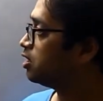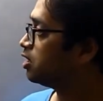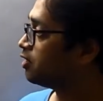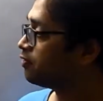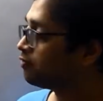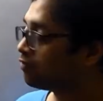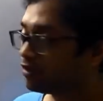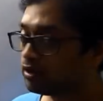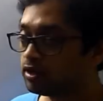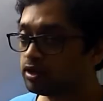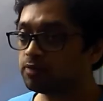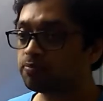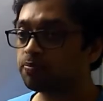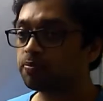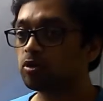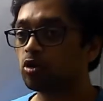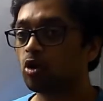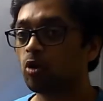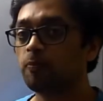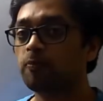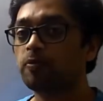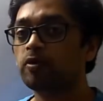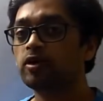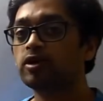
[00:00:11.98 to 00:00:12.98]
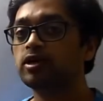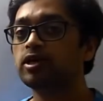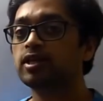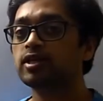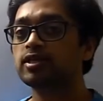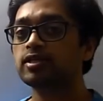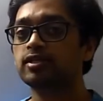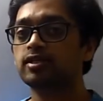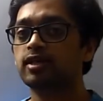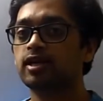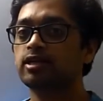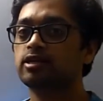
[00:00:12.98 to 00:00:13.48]
different
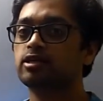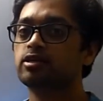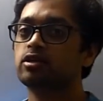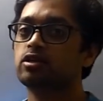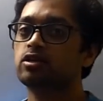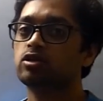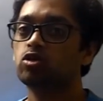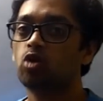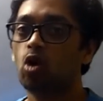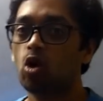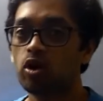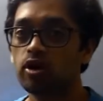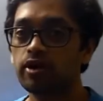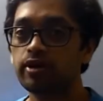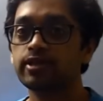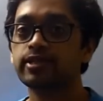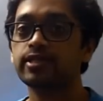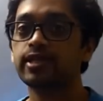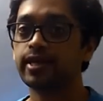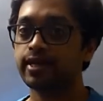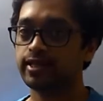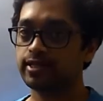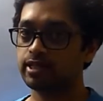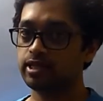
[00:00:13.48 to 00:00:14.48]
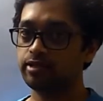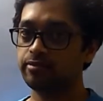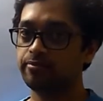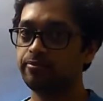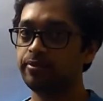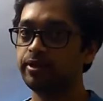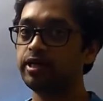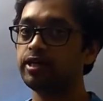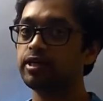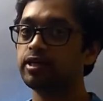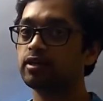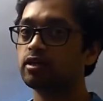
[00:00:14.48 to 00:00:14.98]
properties that solids
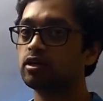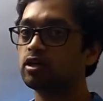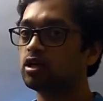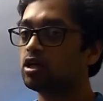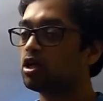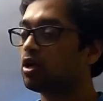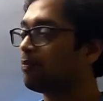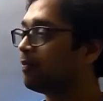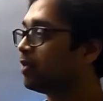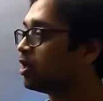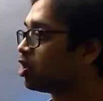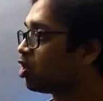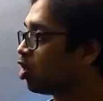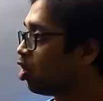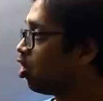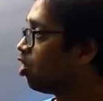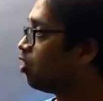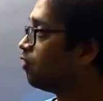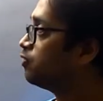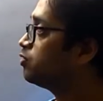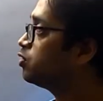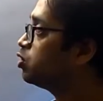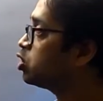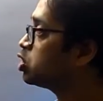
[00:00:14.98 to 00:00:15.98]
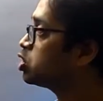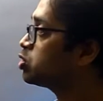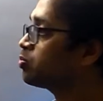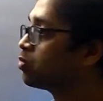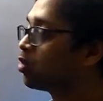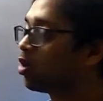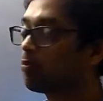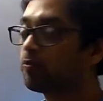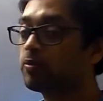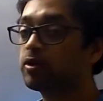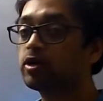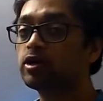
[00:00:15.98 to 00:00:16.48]
exhibit, but of those
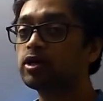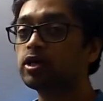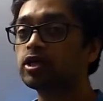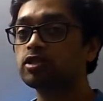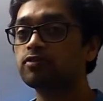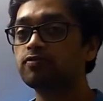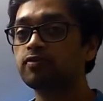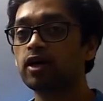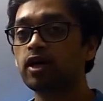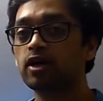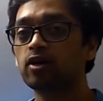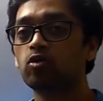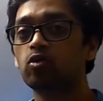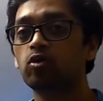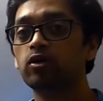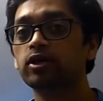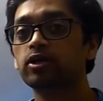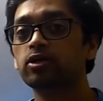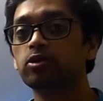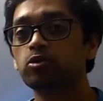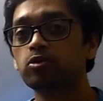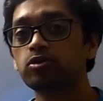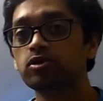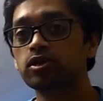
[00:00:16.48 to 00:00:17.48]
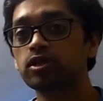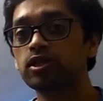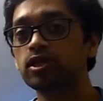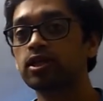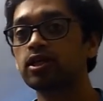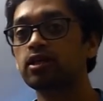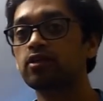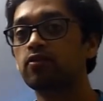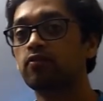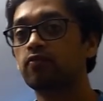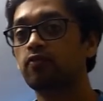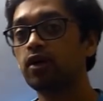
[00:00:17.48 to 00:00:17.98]
properties we are going to
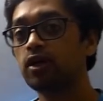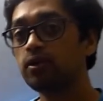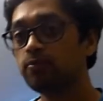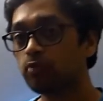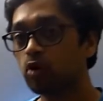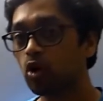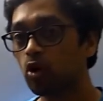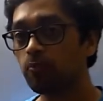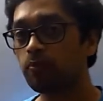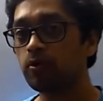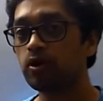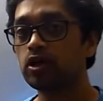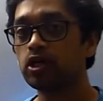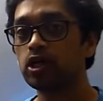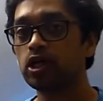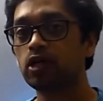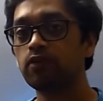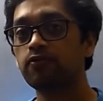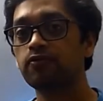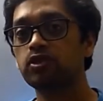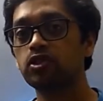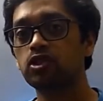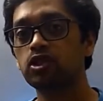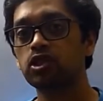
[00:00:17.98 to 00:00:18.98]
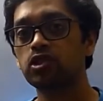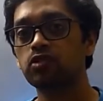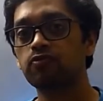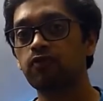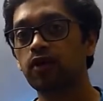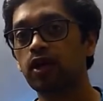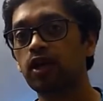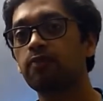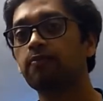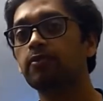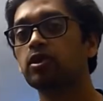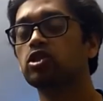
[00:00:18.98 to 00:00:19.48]
see one property which is
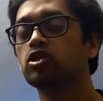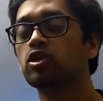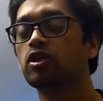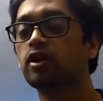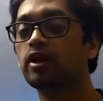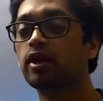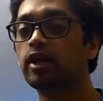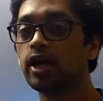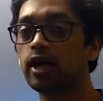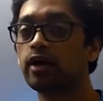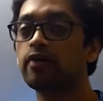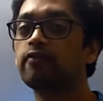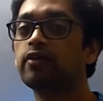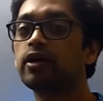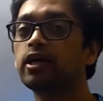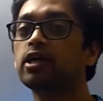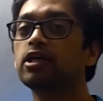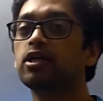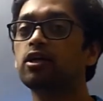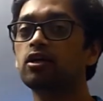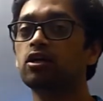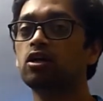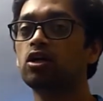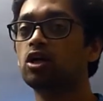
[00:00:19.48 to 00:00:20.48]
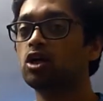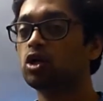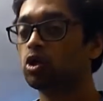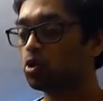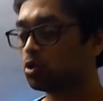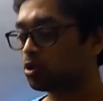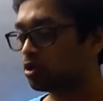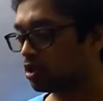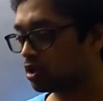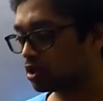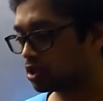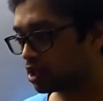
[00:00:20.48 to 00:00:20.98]
very much relevant
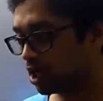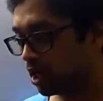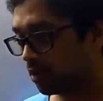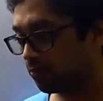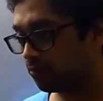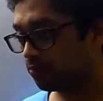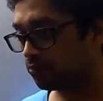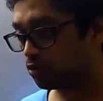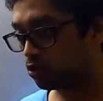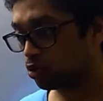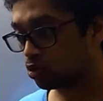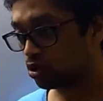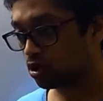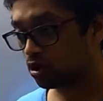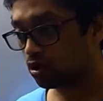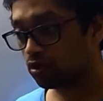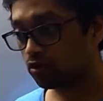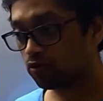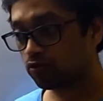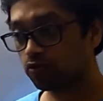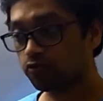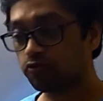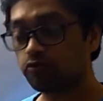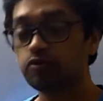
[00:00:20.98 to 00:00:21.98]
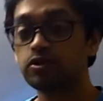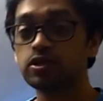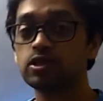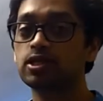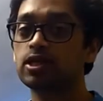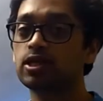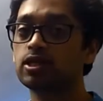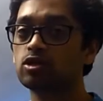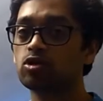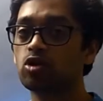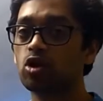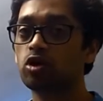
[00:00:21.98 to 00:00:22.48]
to the
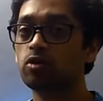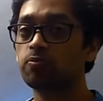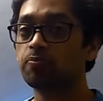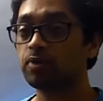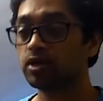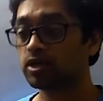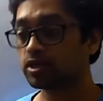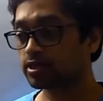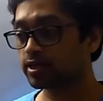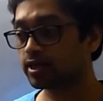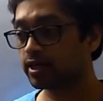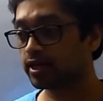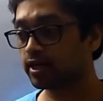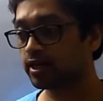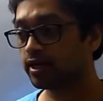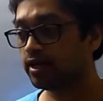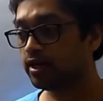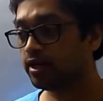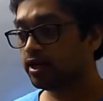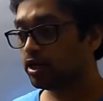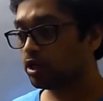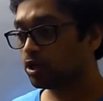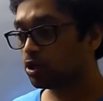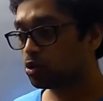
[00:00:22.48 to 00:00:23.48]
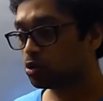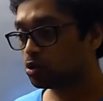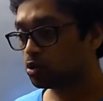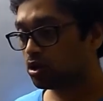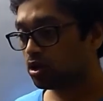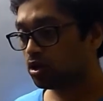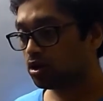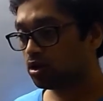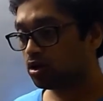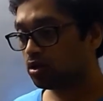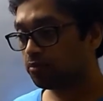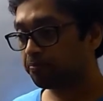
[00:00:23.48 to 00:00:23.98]
physics, or per se to
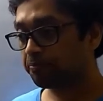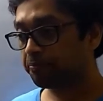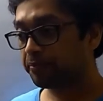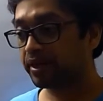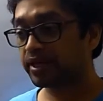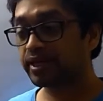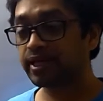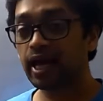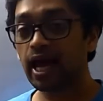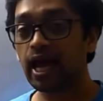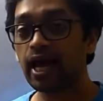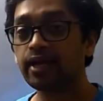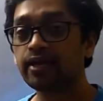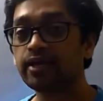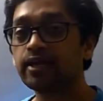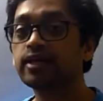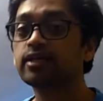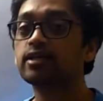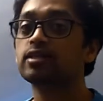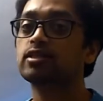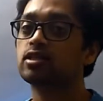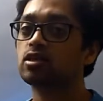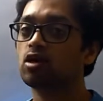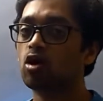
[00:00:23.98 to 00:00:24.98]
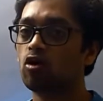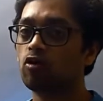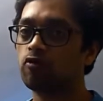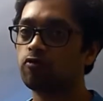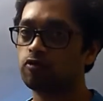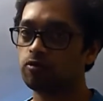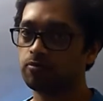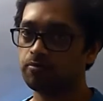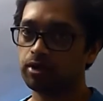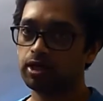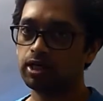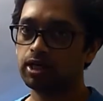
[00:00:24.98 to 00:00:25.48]
the mechanics
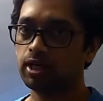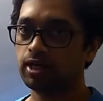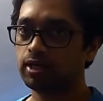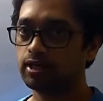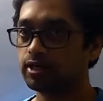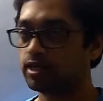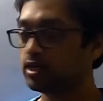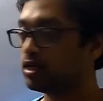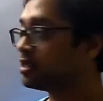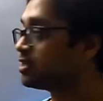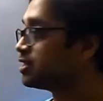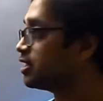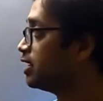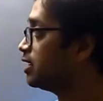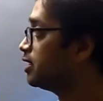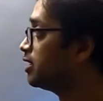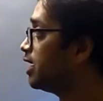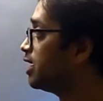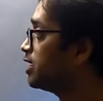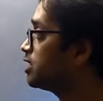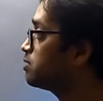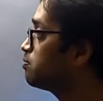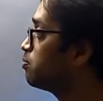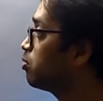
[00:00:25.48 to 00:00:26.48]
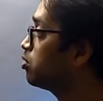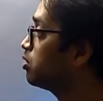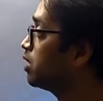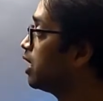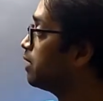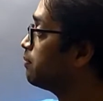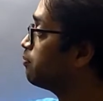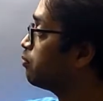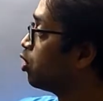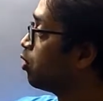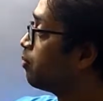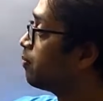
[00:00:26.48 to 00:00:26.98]
of materials, and
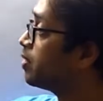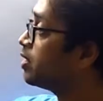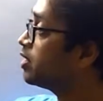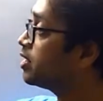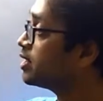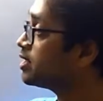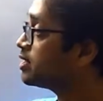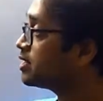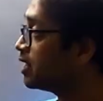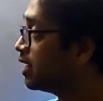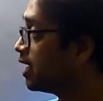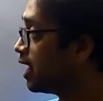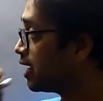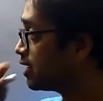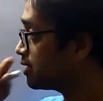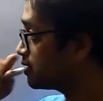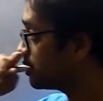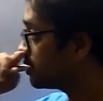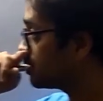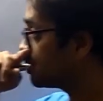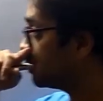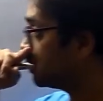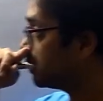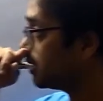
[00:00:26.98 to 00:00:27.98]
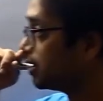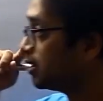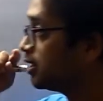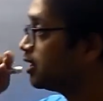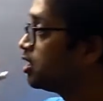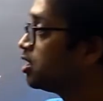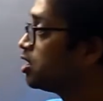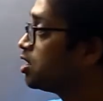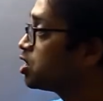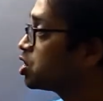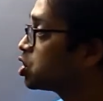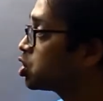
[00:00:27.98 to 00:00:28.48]
that property is elasticity.
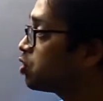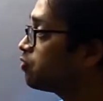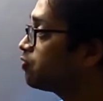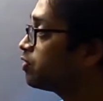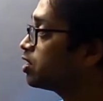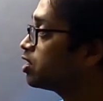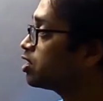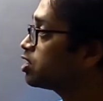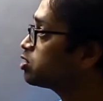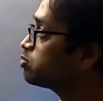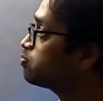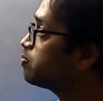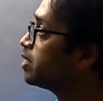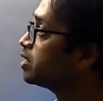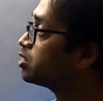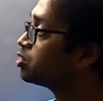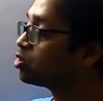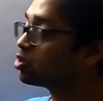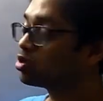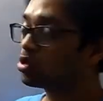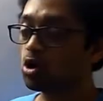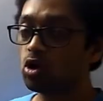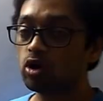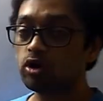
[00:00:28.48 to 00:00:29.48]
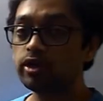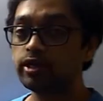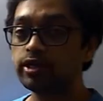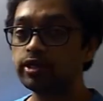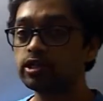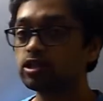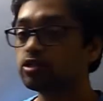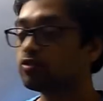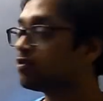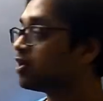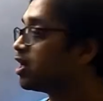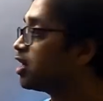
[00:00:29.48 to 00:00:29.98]
So with respect to
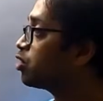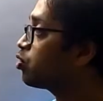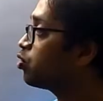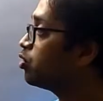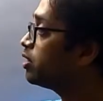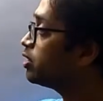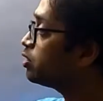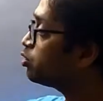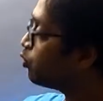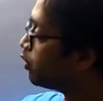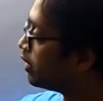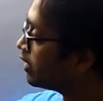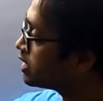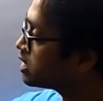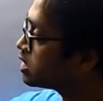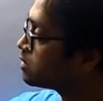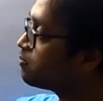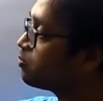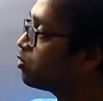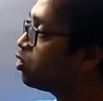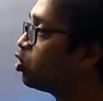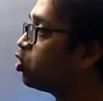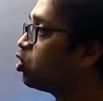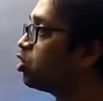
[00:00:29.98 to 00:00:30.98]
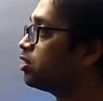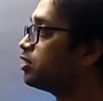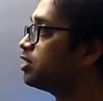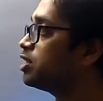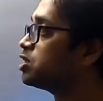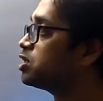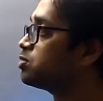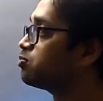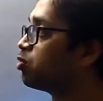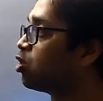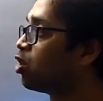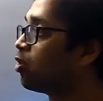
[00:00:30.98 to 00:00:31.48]
solids, we are going to explore
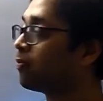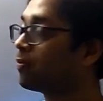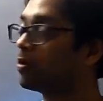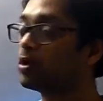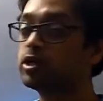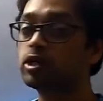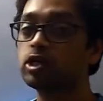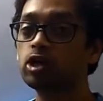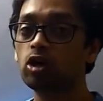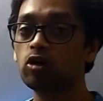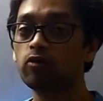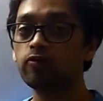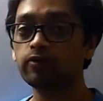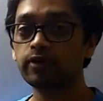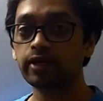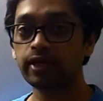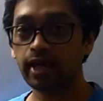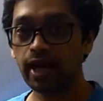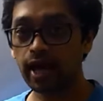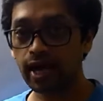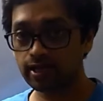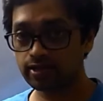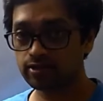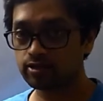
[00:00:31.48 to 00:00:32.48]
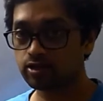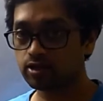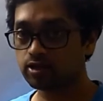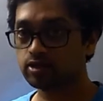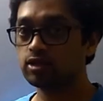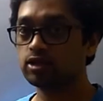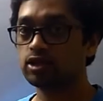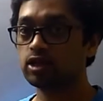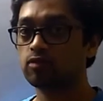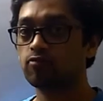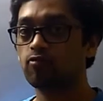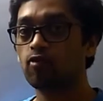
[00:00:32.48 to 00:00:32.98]
this property of
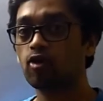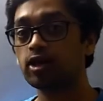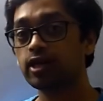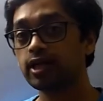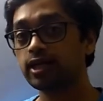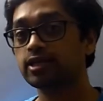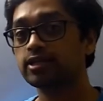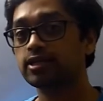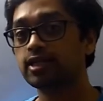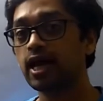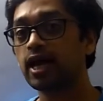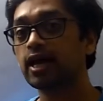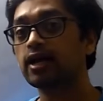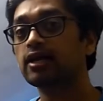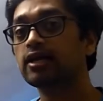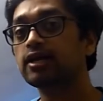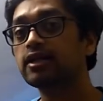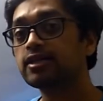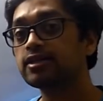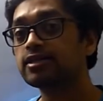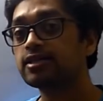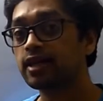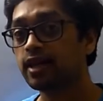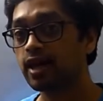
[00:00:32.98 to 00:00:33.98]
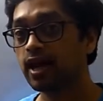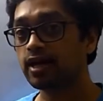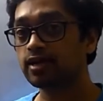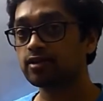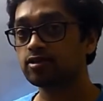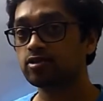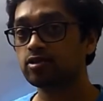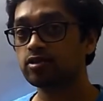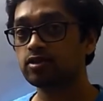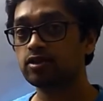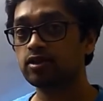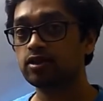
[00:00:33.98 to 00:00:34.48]
elasticity. What exactly is
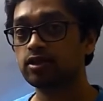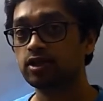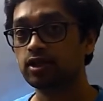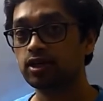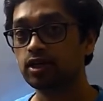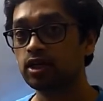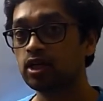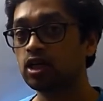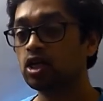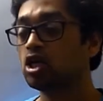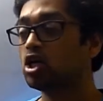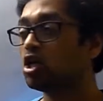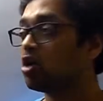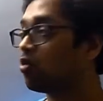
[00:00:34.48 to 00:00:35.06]
elasticity?